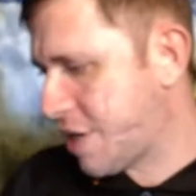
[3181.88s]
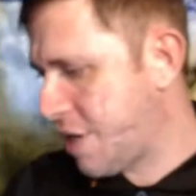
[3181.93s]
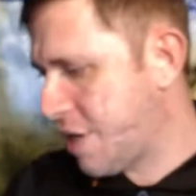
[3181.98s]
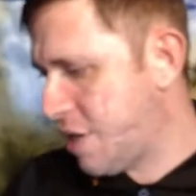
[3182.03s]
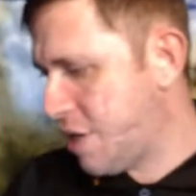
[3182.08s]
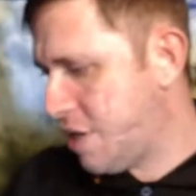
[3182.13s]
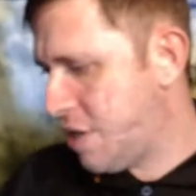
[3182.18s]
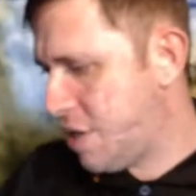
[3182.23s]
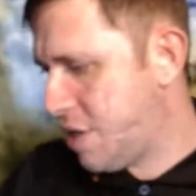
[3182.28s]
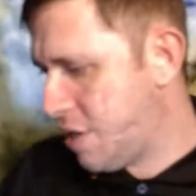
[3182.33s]

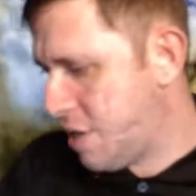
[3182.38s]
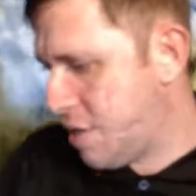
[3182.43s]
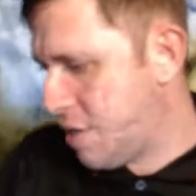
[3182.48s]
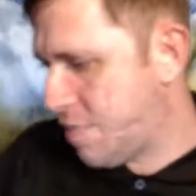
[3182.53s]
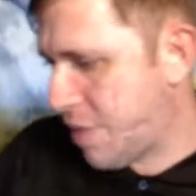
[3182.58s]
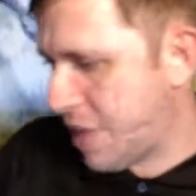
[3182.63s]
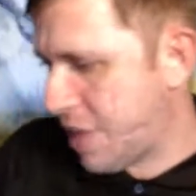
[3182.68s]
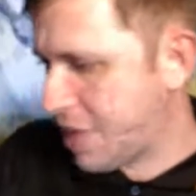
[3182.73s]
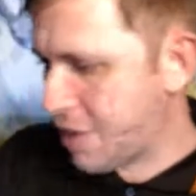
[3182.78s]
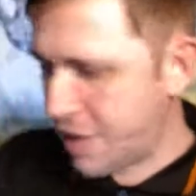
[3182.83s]
to
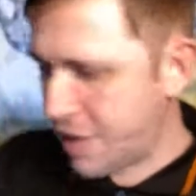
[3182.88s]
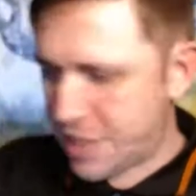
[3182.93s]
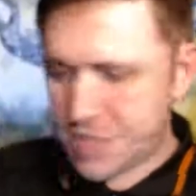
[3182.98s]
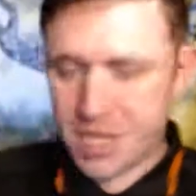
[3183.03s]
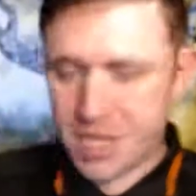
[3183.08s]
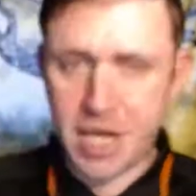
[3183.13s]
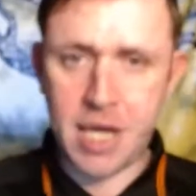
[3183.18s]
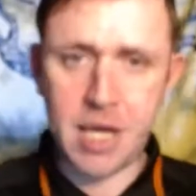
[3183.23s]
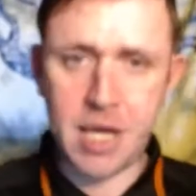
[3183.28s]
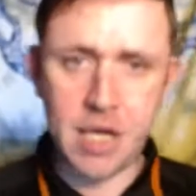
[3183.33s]
this
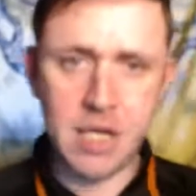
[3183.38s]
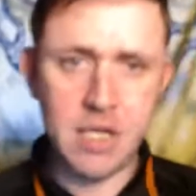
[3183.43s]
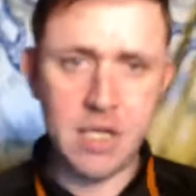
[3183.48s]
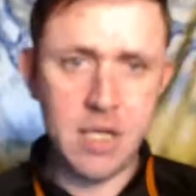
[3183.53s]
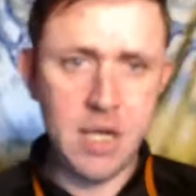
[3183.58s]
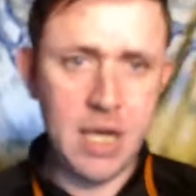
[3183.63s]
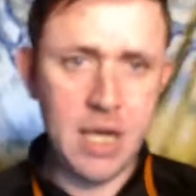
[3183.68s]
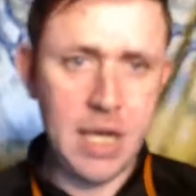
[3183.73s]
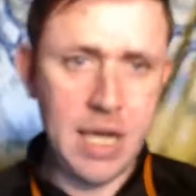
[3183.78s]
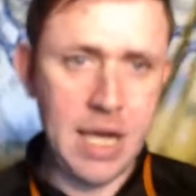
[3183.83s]
deck.
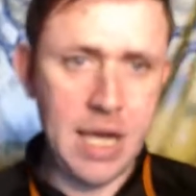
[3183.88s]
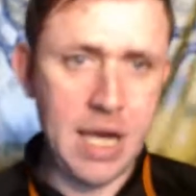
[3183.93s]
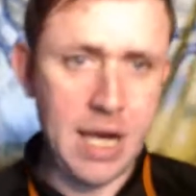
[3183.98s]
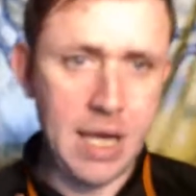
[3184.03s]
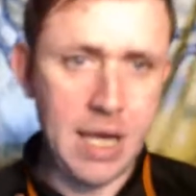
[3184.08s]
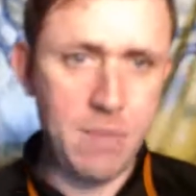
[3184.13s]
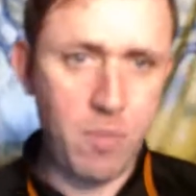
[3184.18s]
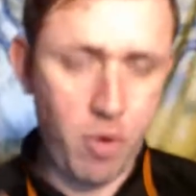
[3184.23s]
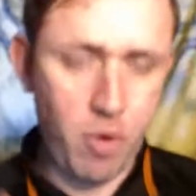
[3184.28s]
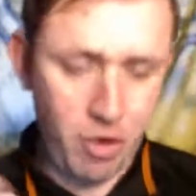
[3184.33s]

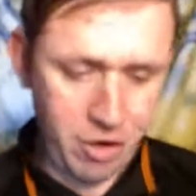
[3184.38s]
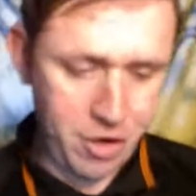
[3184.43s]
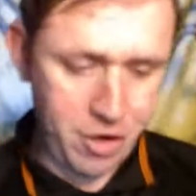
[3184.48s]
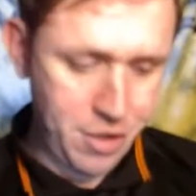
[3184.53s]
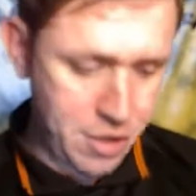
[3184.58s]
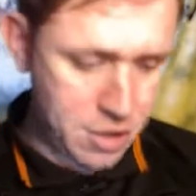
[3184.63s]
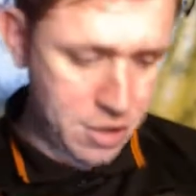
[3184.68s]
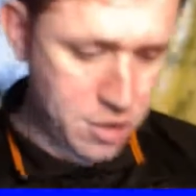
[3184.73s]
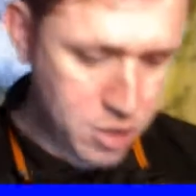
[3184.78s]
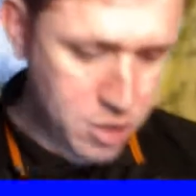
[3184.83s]
Haley Morton.